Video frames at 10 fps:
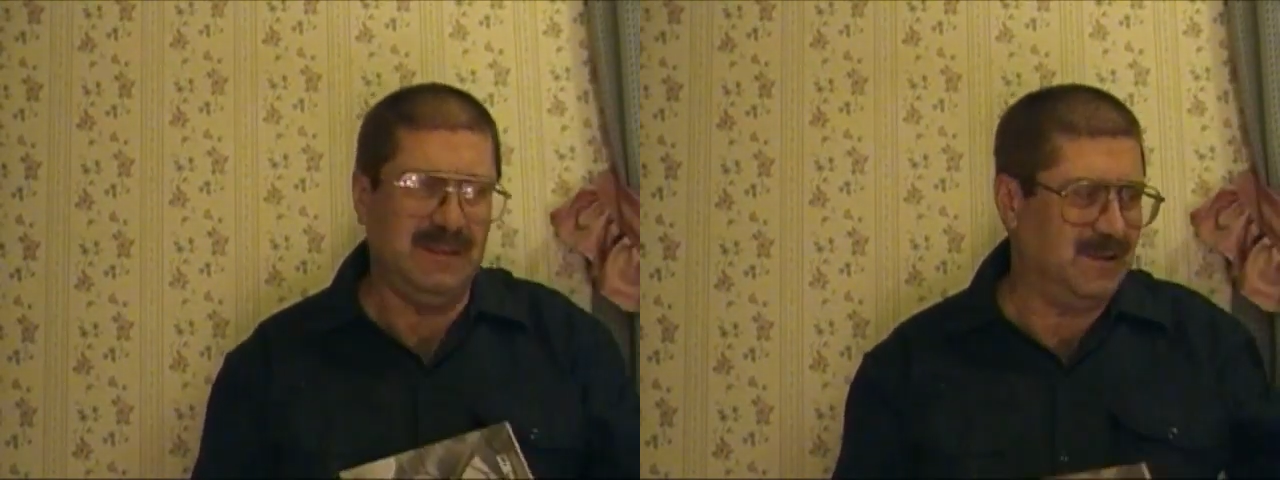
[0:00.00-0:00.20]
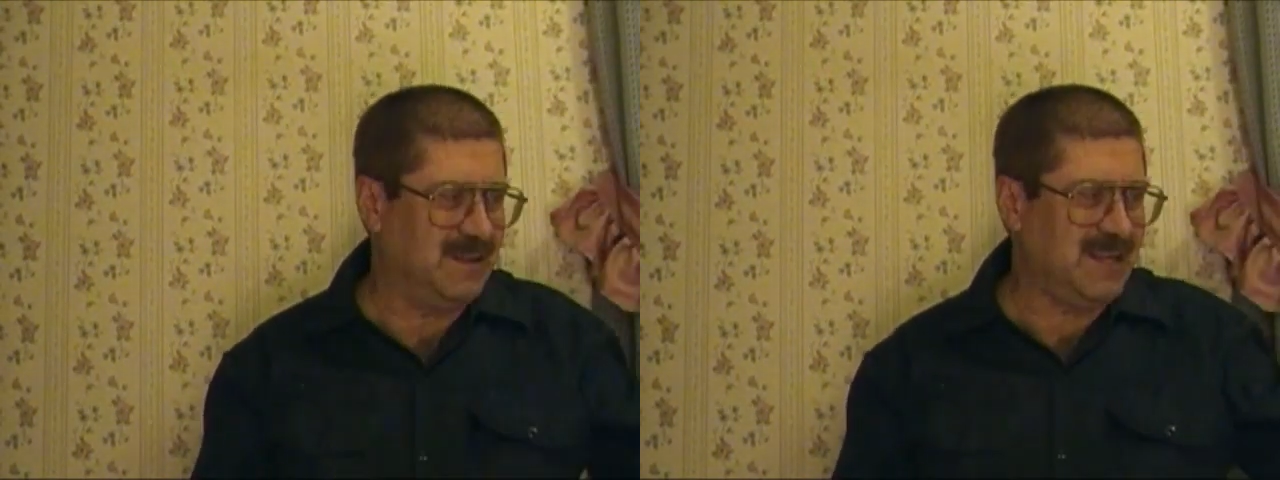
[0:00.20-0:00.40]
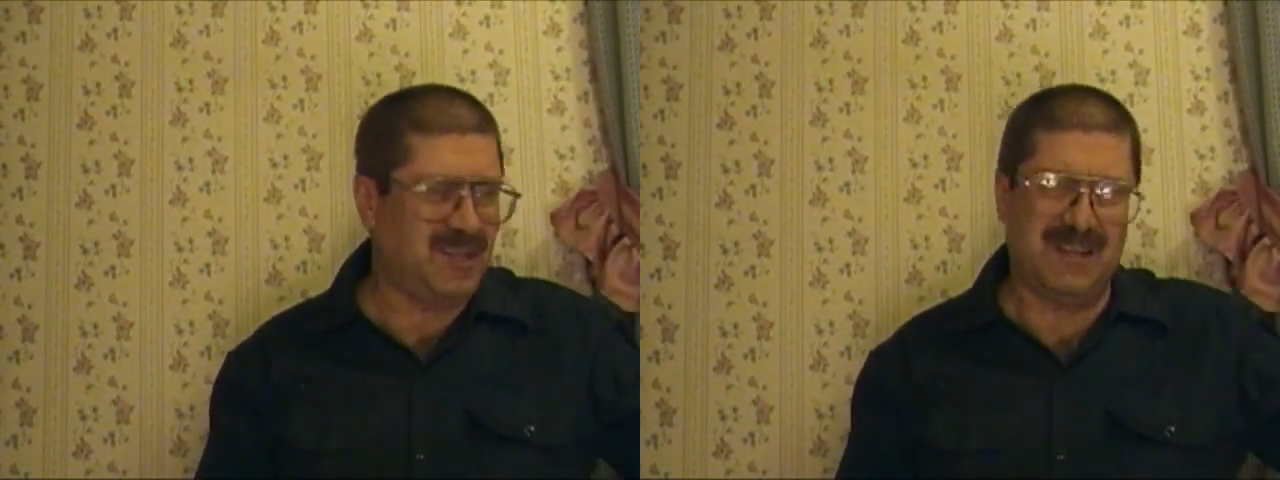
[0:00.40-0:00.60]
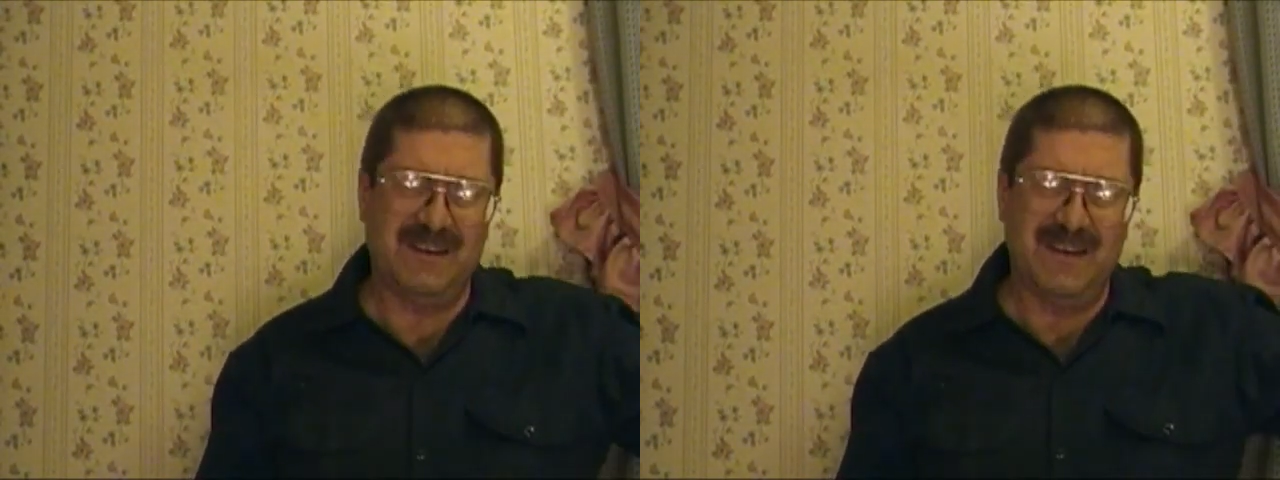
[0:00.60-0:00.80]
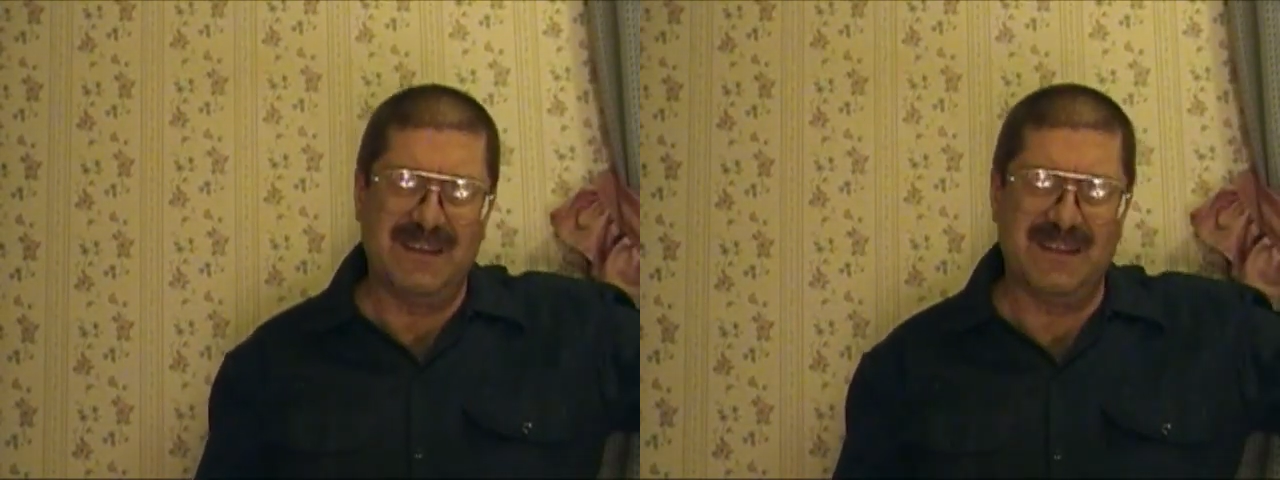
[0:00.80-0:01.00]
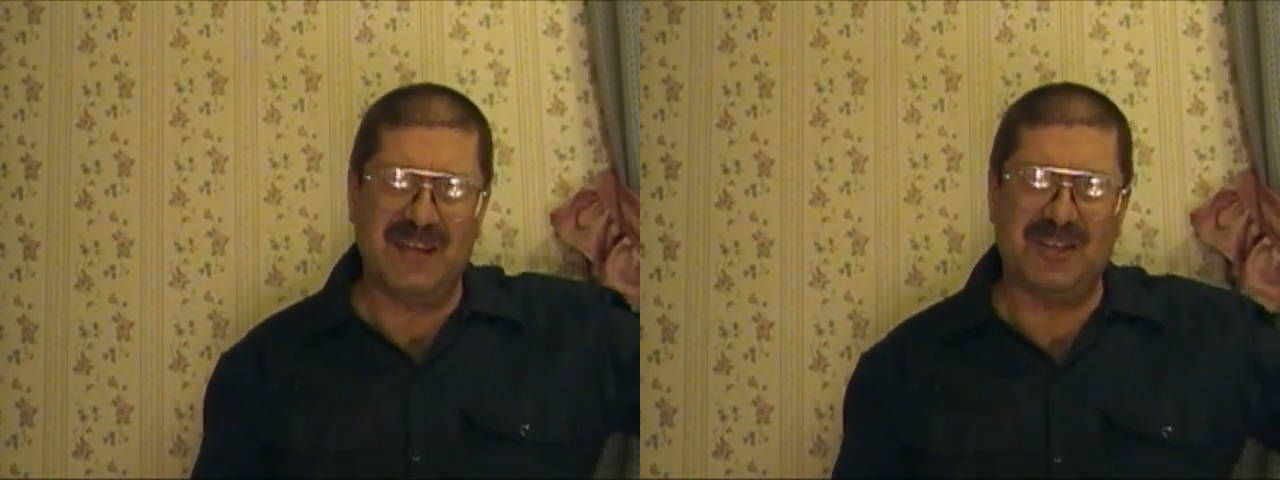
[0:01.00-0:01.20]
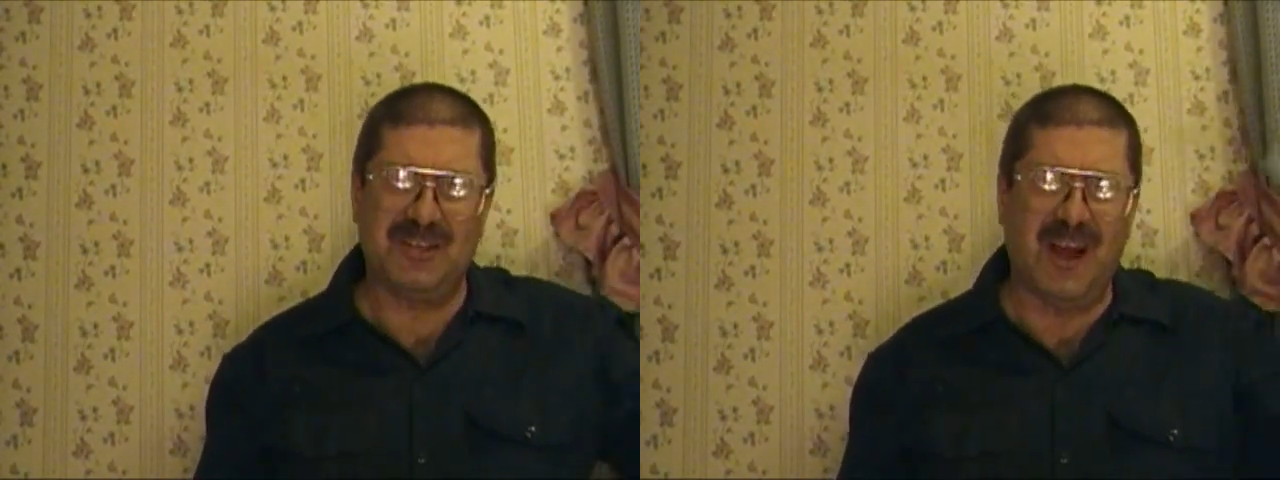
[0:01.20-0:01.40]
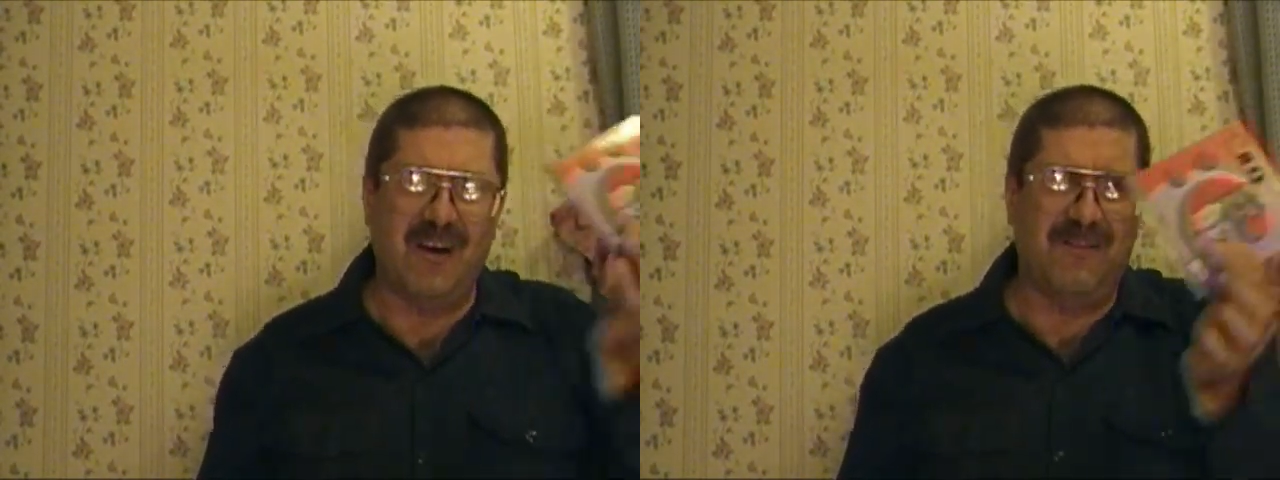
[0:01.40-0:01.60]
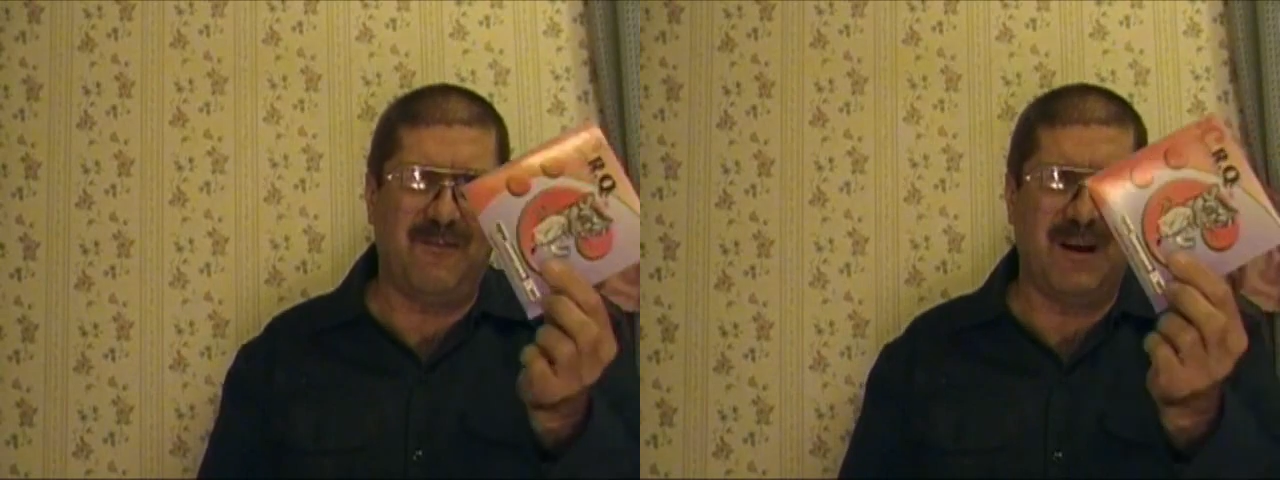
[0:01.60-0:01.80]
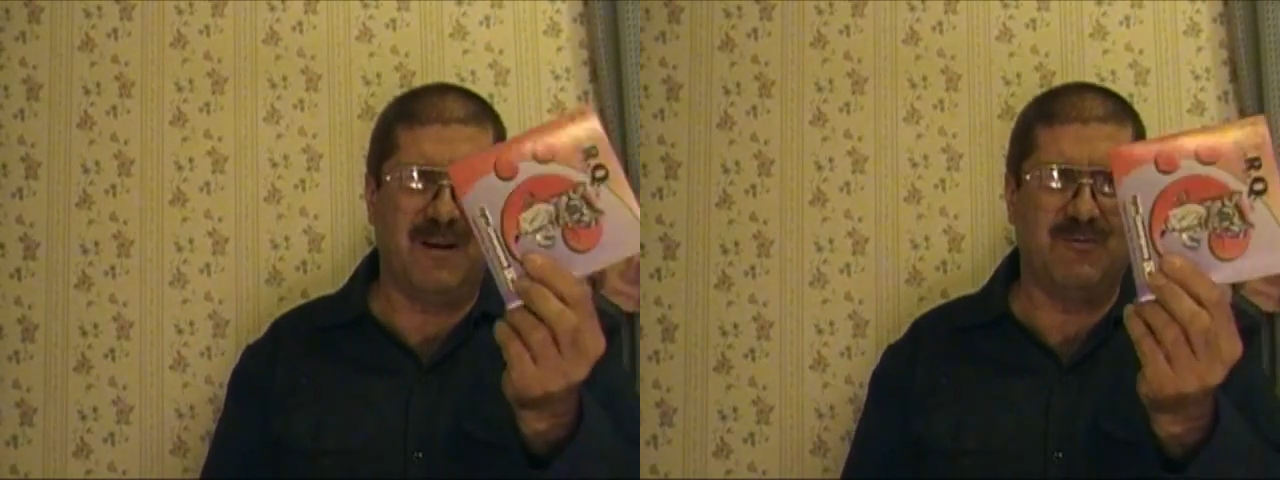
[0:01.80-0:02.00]
You know, this
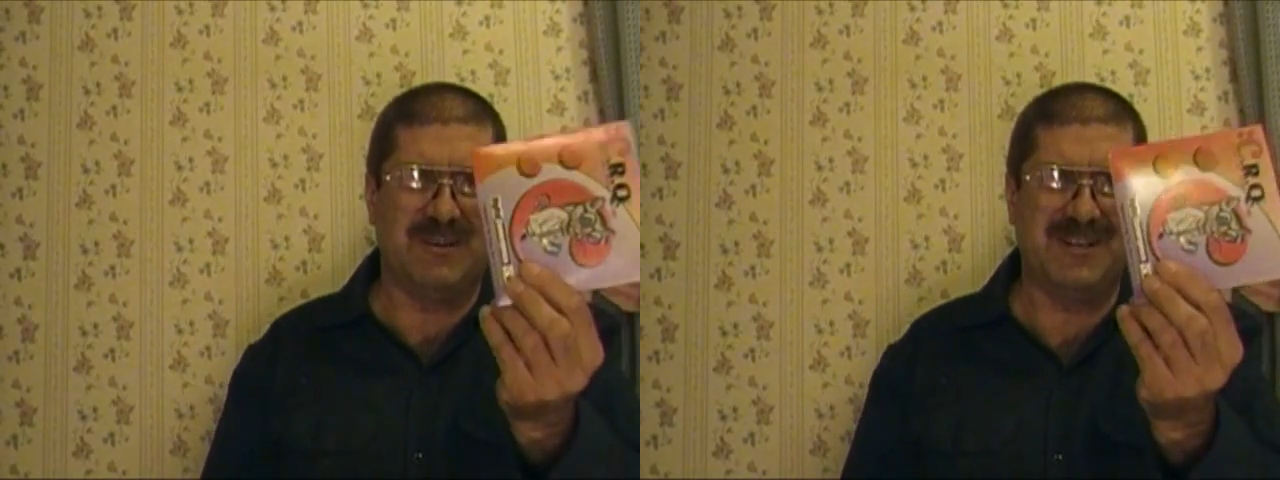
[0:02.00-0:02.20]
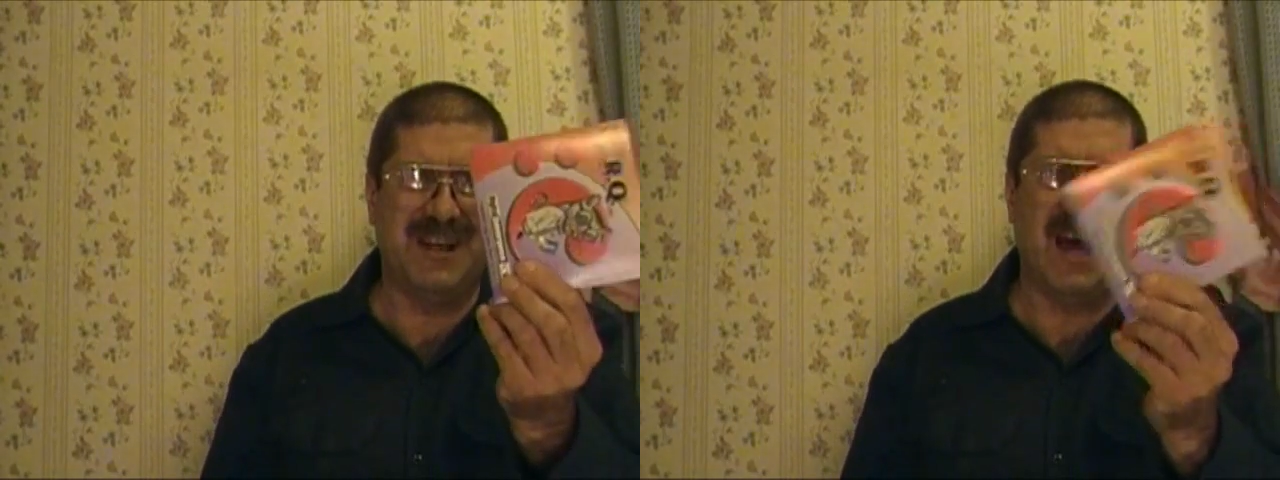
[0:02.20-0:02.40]
software was